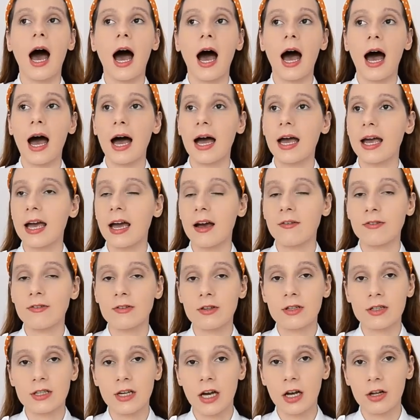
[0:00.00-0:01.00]
I have
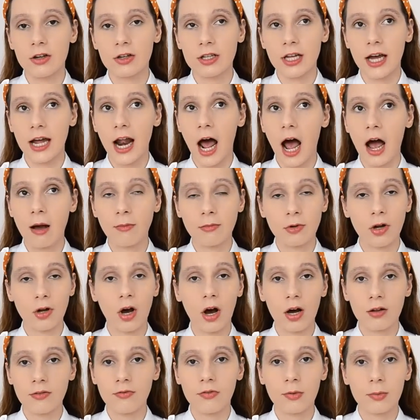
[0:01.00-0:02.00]
to tell you that I'm
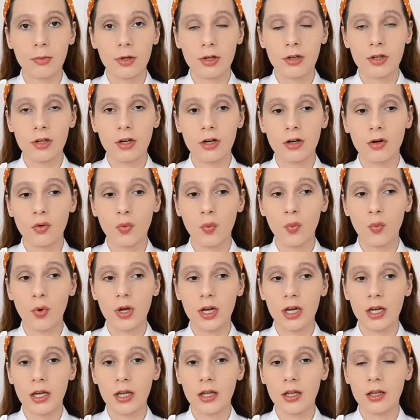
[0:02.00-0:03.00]
not familiar
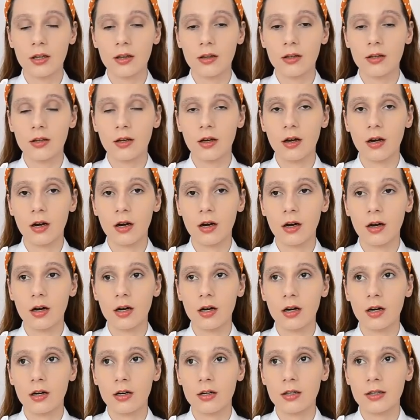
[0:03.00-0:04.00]
with
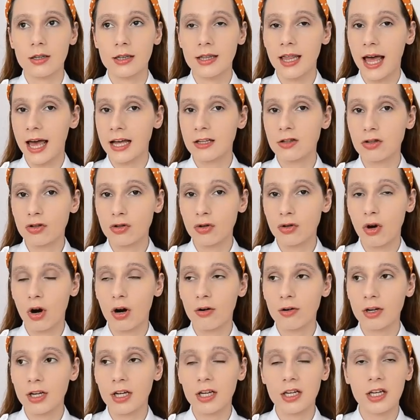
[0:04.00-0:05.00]
that
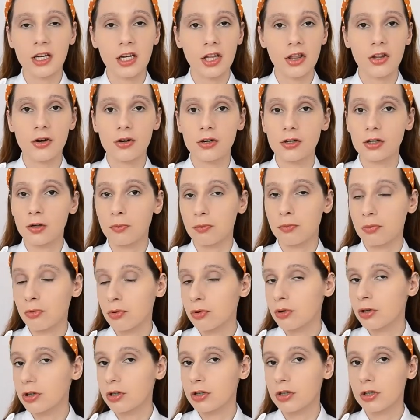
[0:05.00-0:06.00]
story, neither the
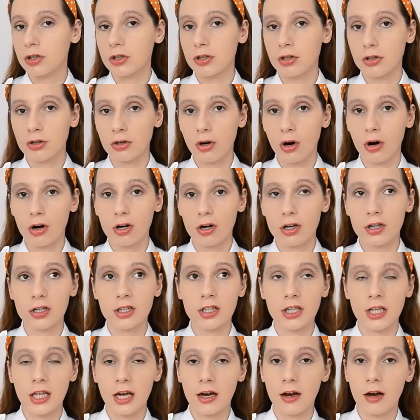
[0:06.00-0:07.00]
book nor
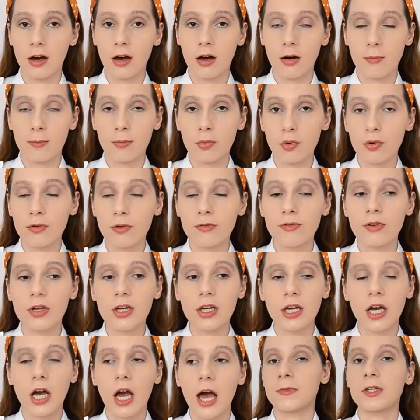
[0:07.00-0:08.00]
the
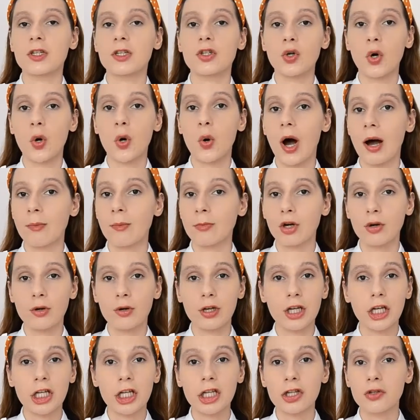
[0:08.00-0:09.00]
movie, so I'm
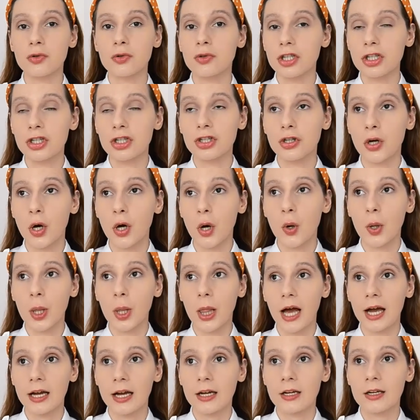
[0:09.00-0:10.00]
going into the show
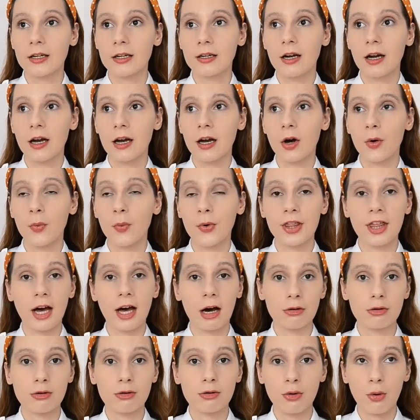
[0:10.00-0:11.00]
like
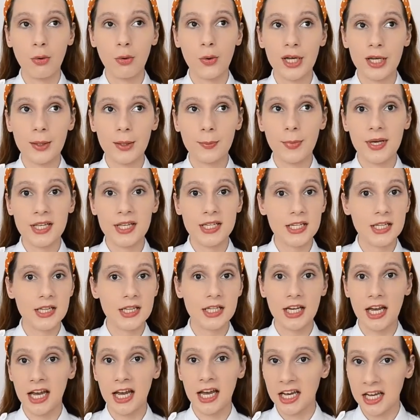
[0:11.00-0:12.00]
without knowing
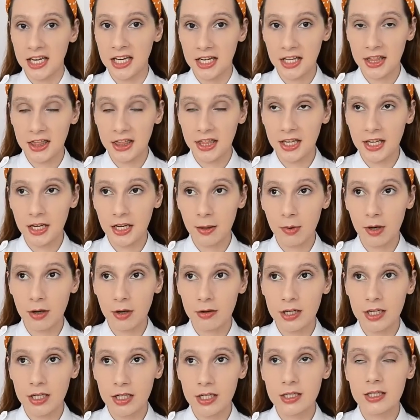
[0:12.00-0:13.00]
basically anything
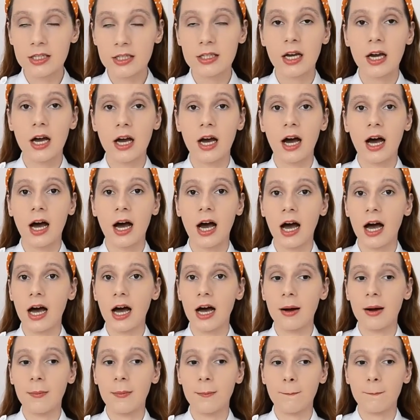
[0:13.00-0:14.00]
about it.
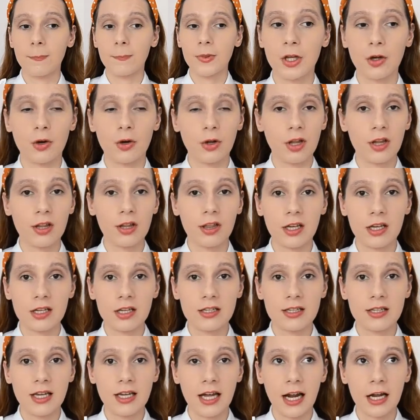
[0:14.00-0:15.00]
The only
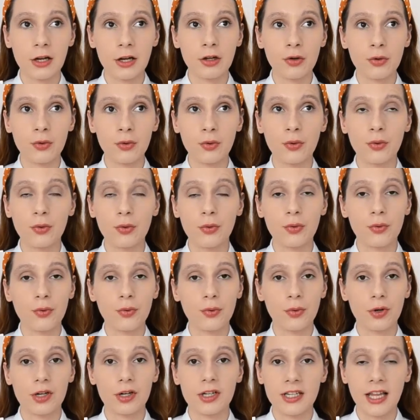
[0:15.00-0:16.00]
things that I knew
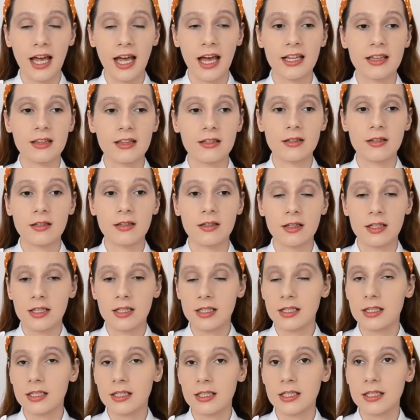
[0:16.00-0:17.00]
were that
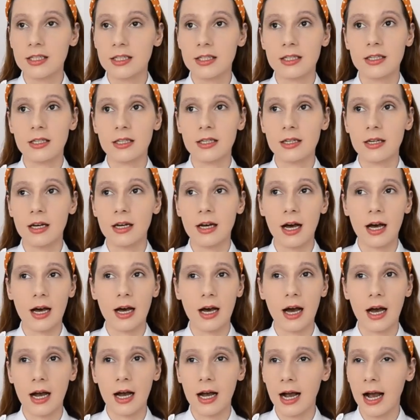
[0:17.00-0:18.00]
this is
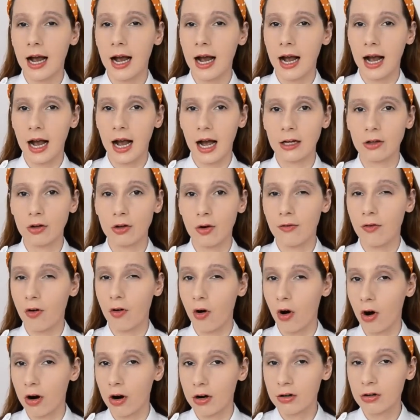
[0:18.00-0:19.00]
a kind of
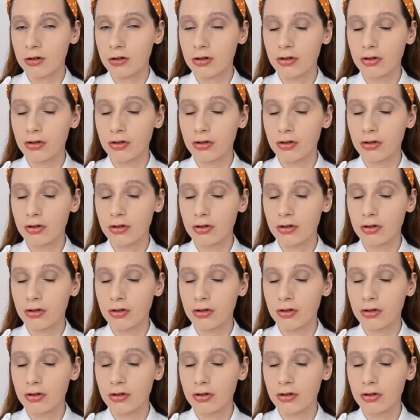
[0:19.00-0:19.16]
horror